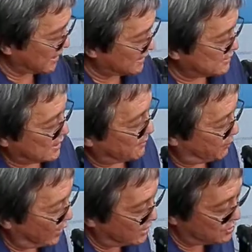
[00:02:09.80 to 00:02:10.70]
as a
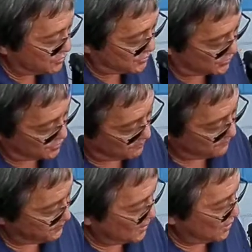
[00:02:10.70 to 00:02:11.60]
brand new system.
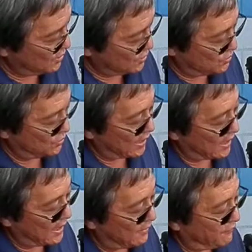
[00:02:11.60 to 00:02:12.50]
You
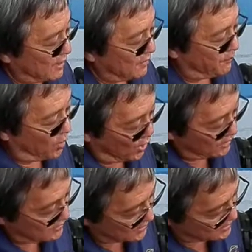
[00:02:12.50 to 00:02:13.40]
have a
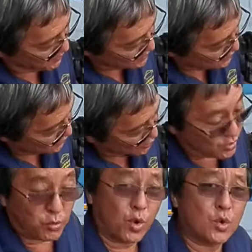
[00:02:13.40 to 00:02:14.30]
part that's basically
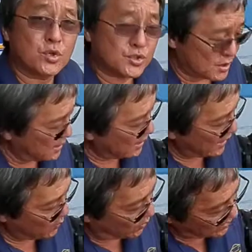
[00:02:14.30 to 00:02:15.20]
the rotors,
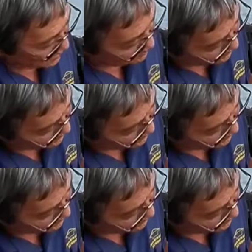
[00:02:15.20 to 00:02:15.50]
and what I'm